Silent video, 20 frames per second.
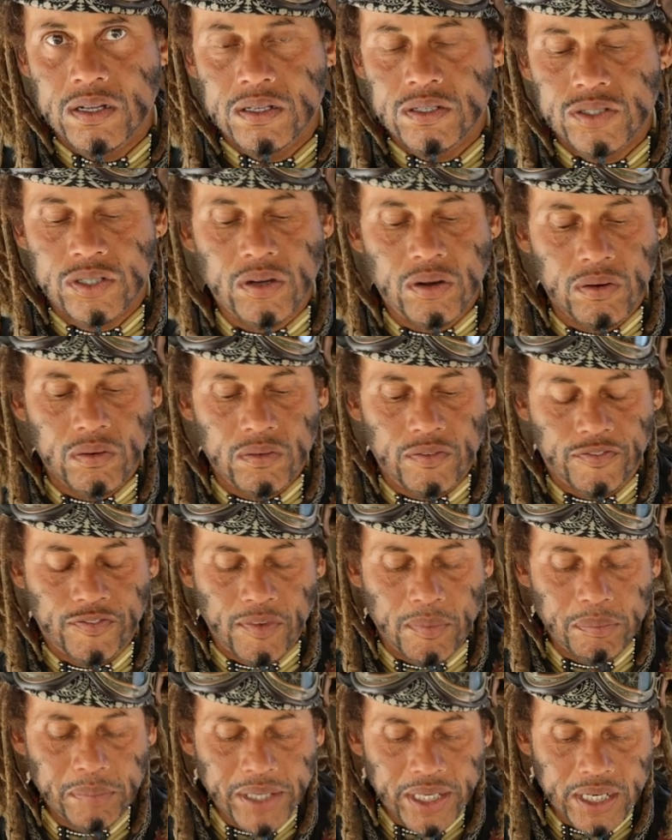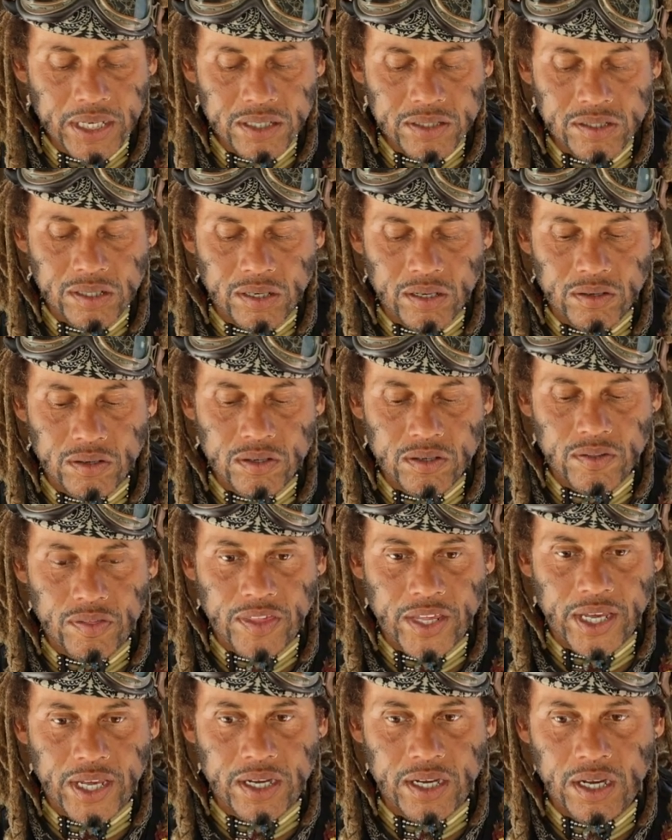So for me to learn
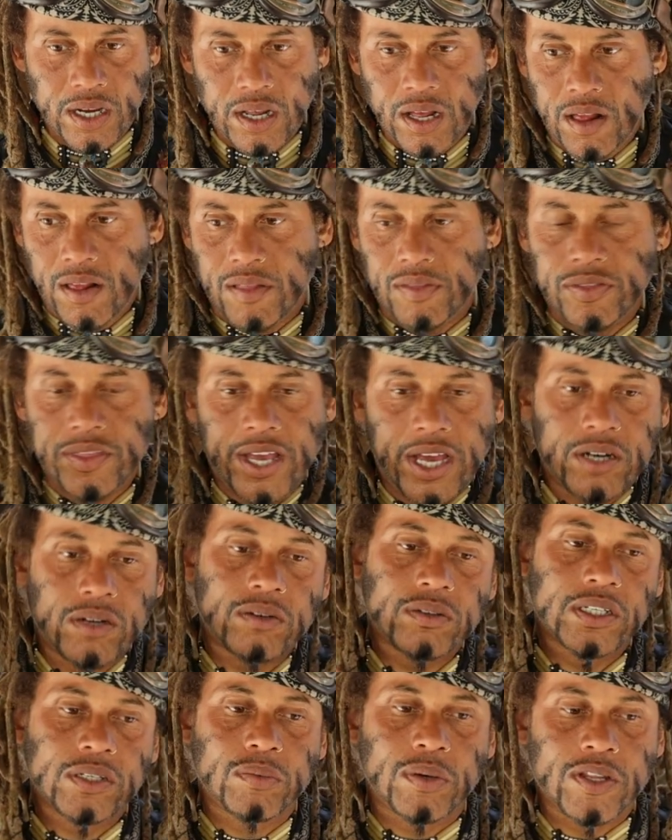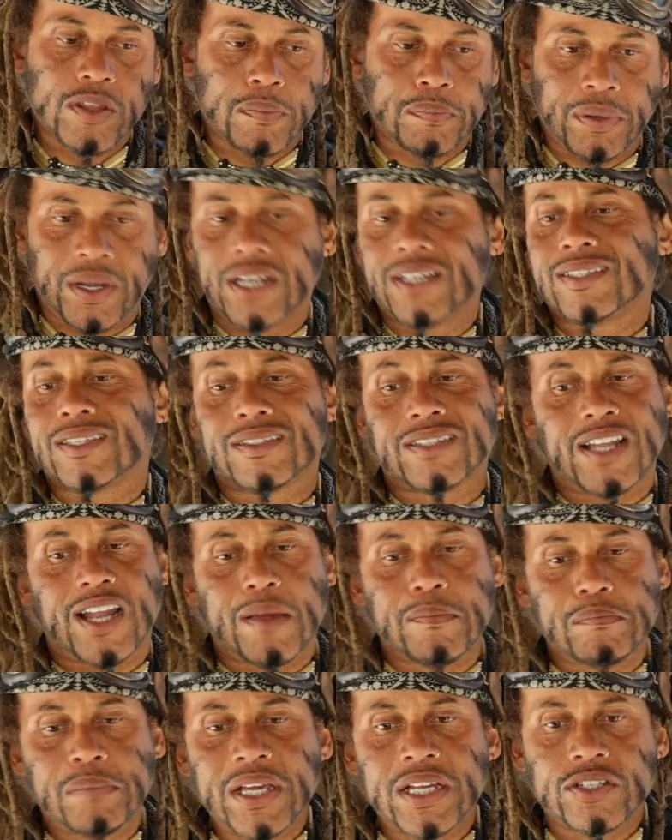that not only were the places that
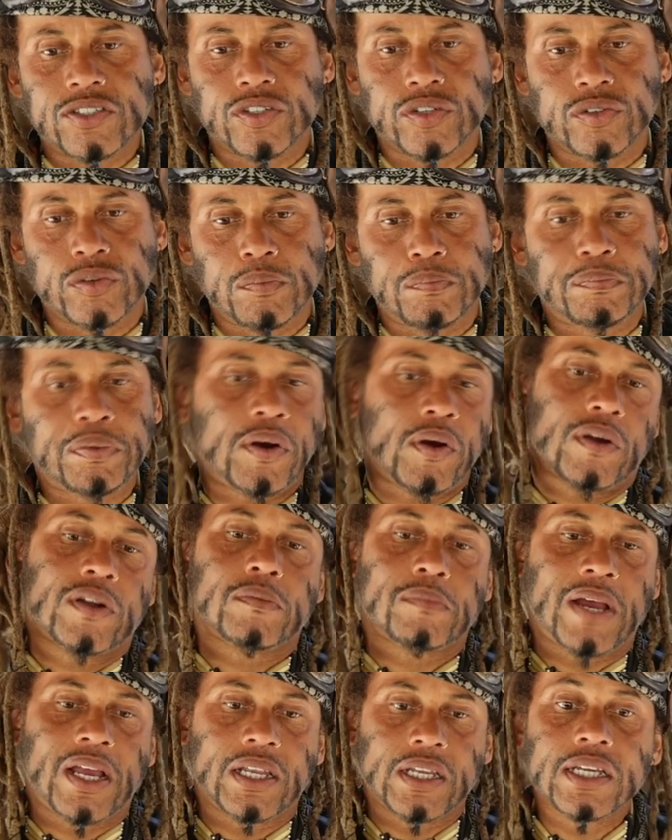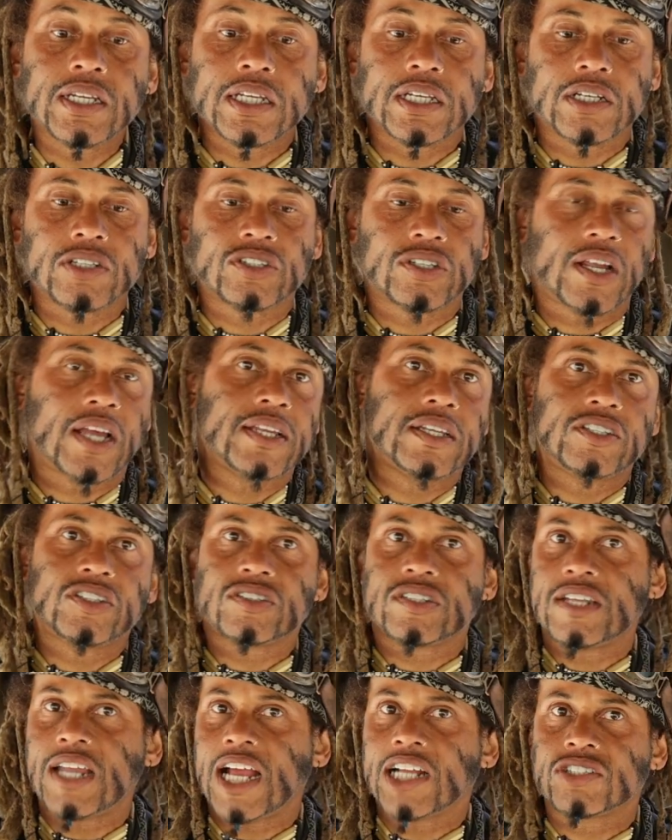I've been to part of my lineage, and I
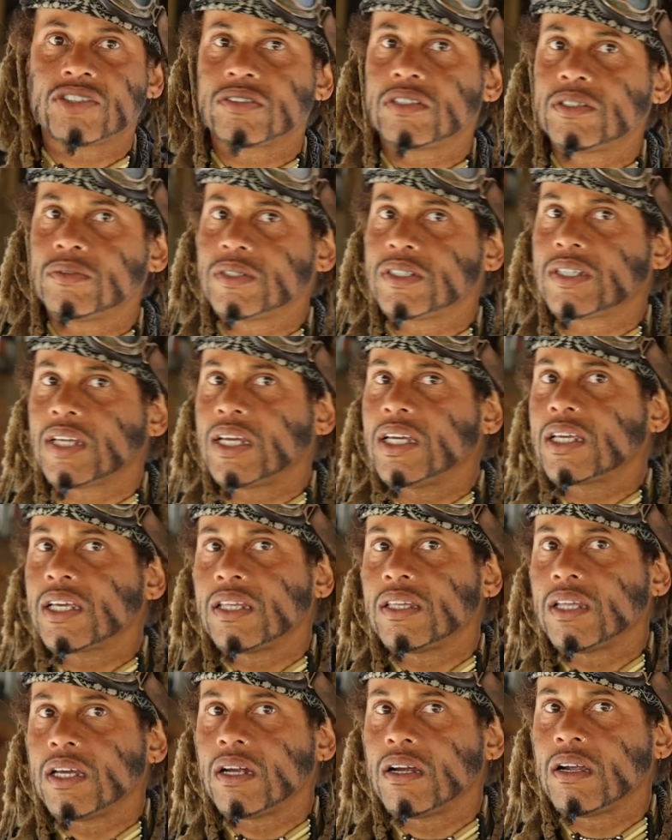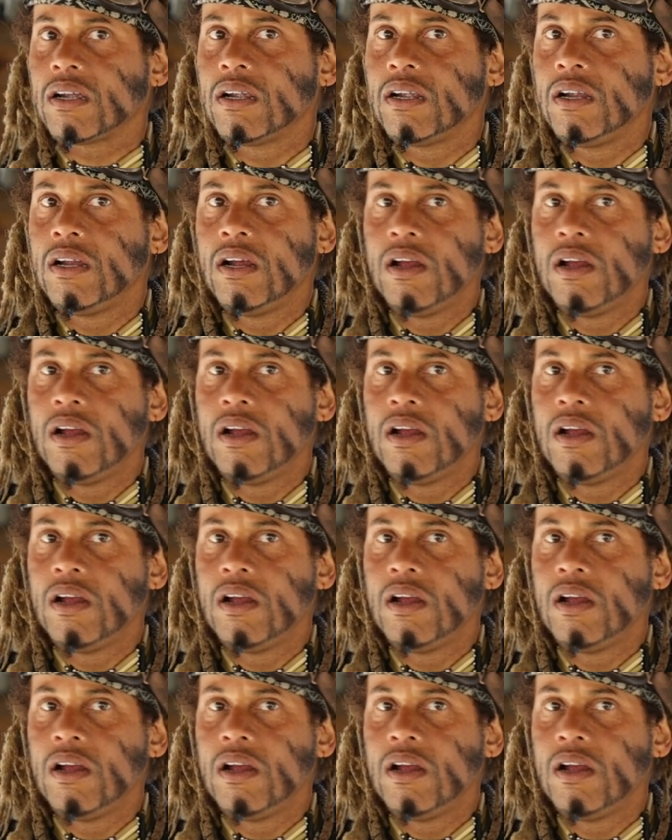just naturally was taken there,